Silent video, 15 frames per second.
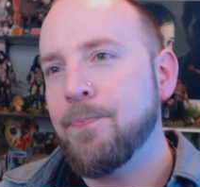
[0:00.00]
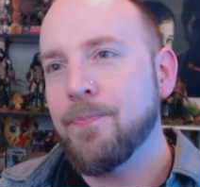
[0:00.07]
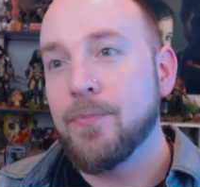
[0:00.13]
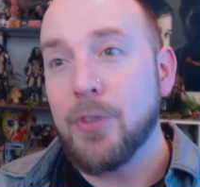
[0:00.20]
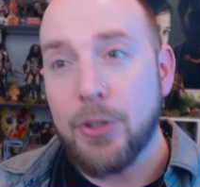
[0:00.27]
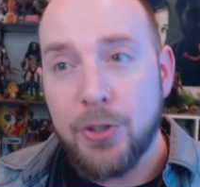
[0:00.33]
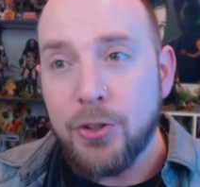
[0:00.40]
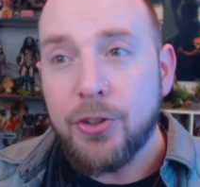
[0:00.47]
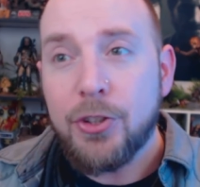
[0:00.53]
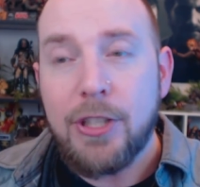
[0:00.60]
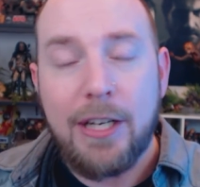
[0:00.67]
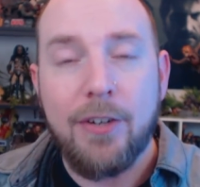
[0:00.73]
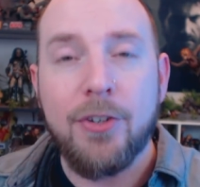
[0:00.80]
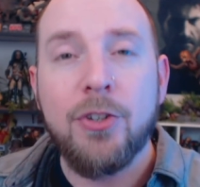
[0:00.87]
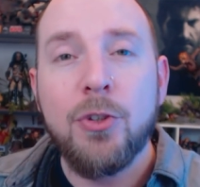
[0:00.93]
they're
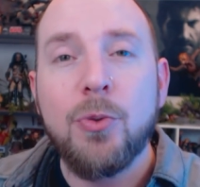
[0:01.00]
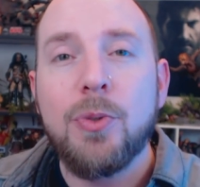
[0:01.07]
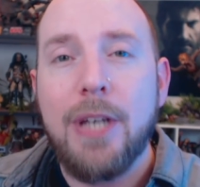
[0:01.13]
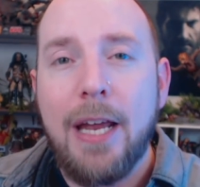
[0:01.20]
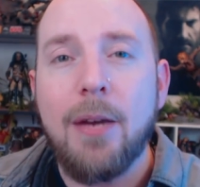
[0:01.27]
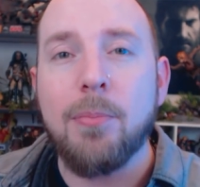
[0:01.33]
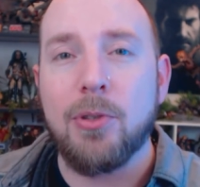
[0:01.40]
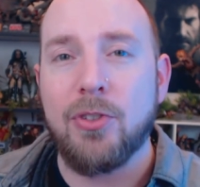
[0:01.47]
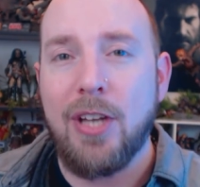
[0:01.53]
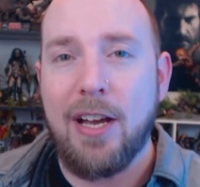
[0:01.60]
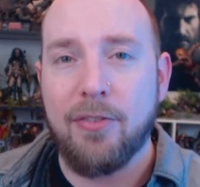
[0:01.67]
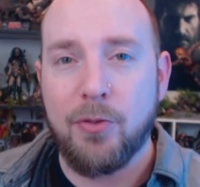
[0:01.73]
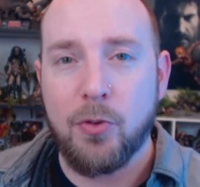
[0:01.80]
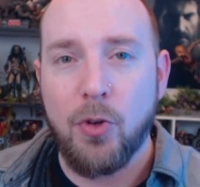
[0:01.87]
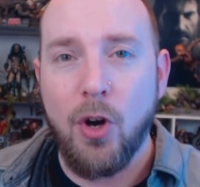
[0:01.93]
they're new neighbors
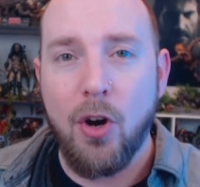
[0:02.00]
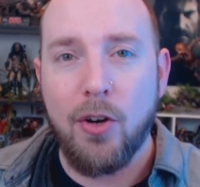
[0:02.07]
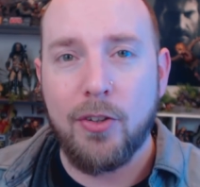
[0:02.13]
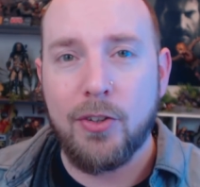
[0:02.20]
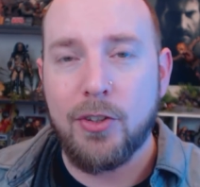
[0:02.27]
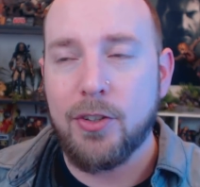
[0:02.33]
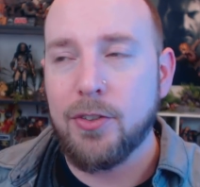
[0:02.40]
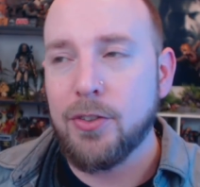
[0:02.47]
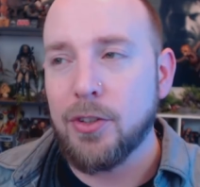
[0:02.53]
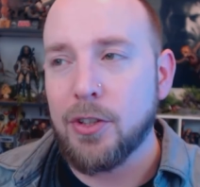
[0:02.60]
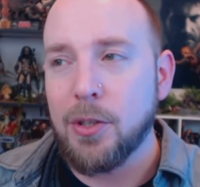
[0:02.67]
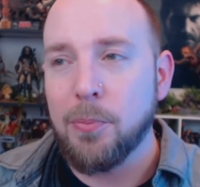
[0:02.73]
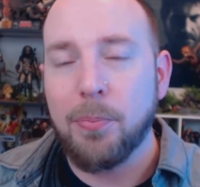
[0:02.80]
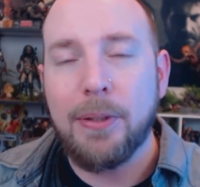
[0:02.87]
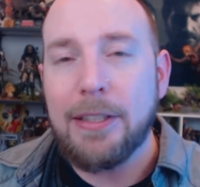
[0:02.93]
after all, and they're they're
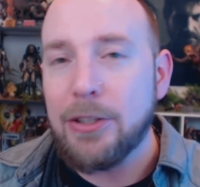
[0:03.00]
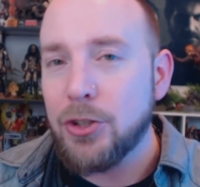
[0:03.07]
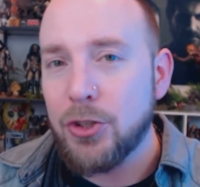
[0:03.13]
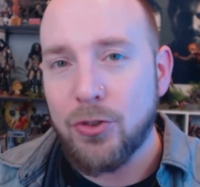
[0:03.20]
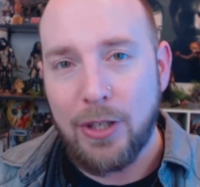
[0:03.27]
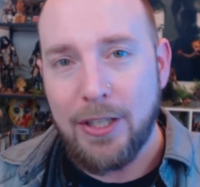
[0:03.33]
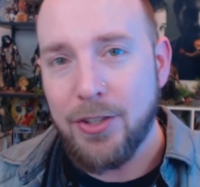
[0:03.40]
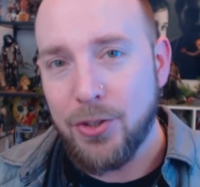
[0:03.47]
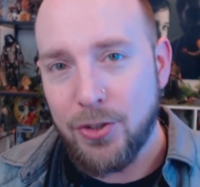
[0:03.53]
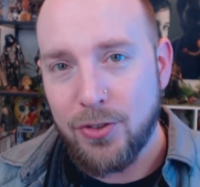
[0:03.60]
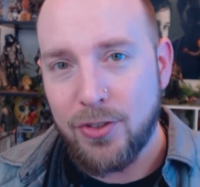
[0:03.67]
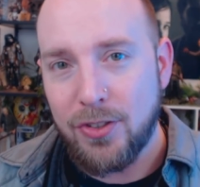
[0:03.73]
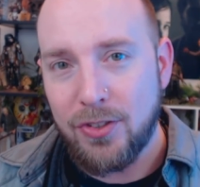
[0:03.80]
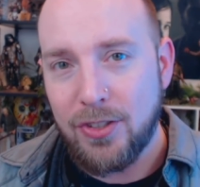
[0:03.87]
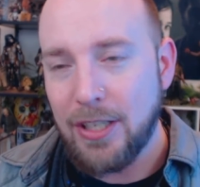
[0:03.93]
complete
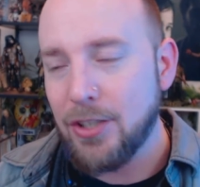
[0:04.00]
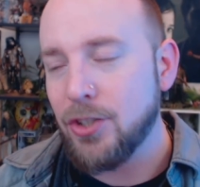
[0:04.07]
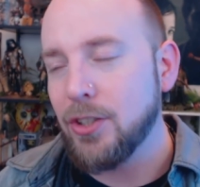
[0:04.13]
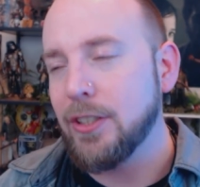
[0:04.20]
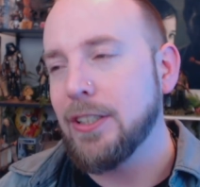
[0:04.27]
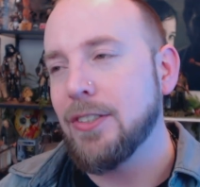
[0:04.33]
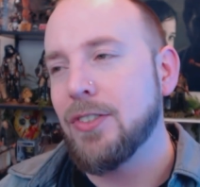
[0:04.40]
strangers essentially.